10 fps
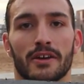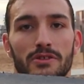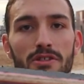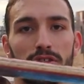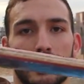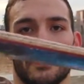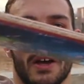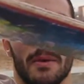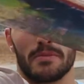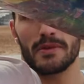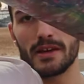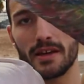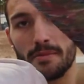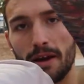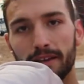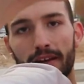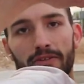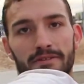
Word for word: you just lift up and come back down.